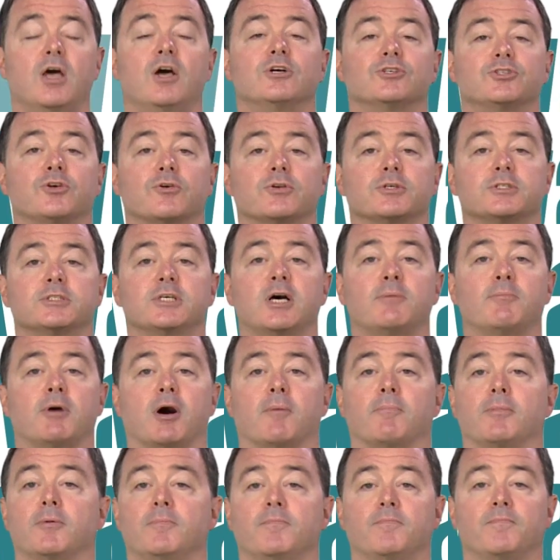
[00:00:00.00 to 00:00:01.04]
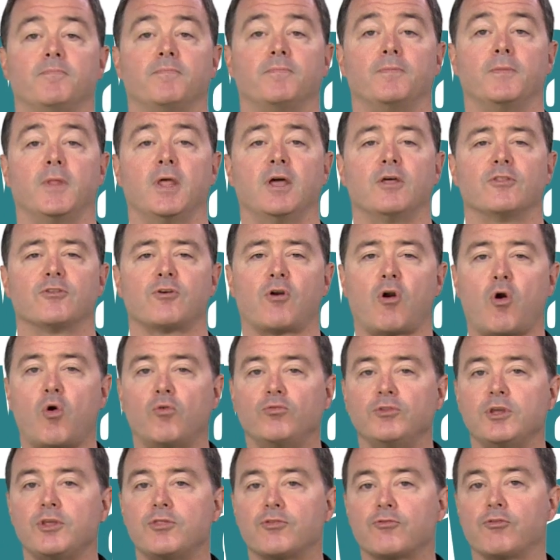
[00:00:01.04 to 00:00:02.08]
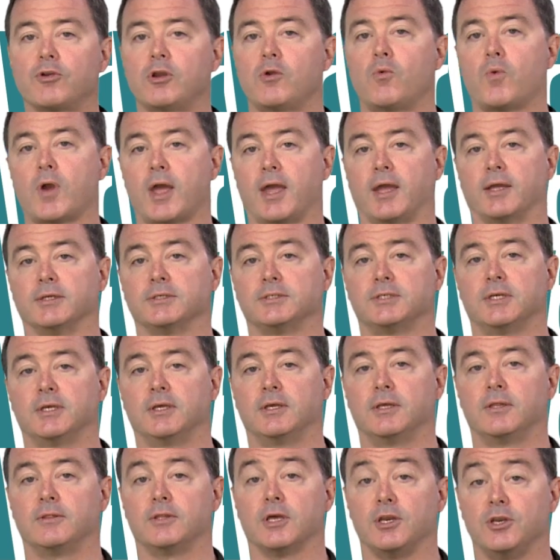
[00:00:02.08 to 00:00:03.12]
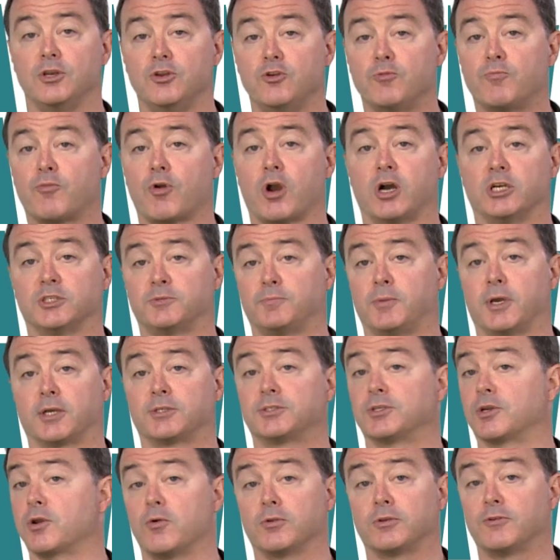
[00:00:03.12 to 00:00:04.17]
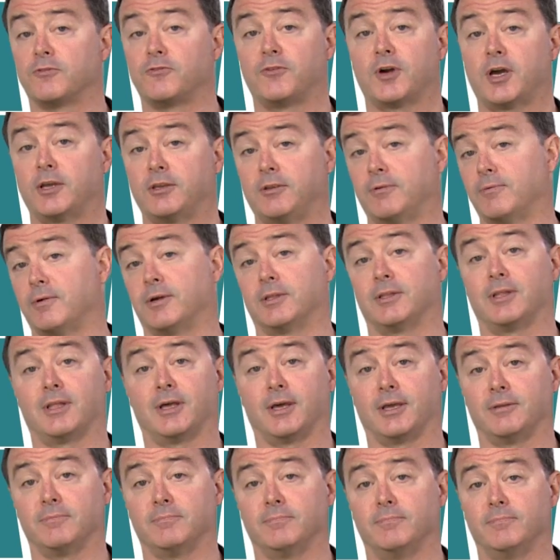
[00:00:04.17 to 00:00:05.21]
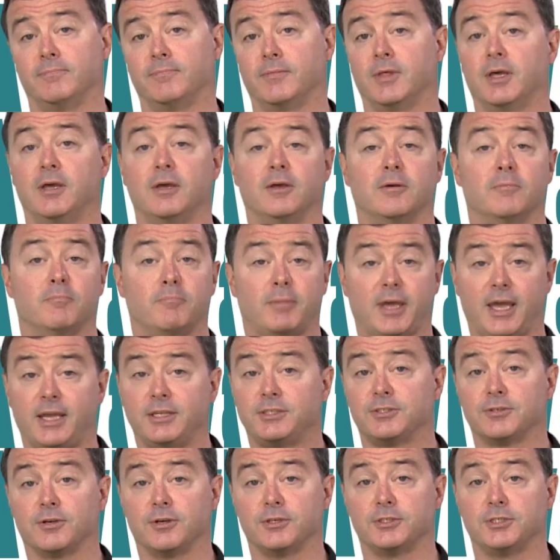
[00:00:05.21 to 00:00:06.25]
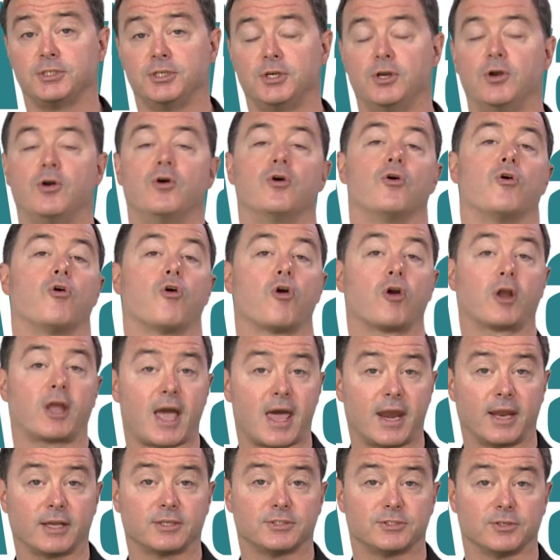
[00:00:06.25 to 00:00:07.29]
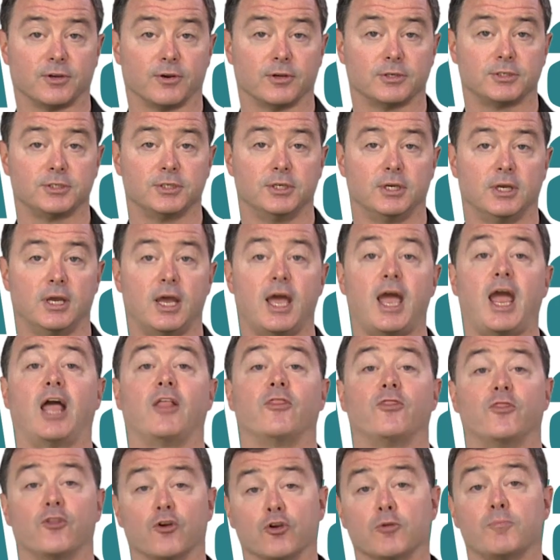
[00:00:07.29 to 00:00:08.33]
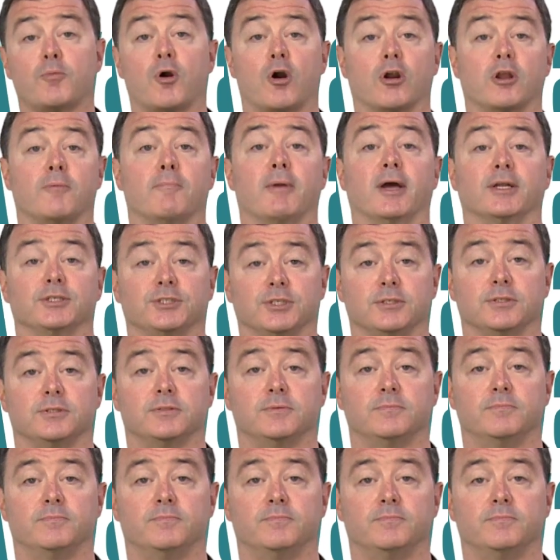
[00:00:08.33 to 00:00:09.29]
So to sum up, there are only 3 ways that new prospects are going to find you online: paid search, organic search, and third-party mentions.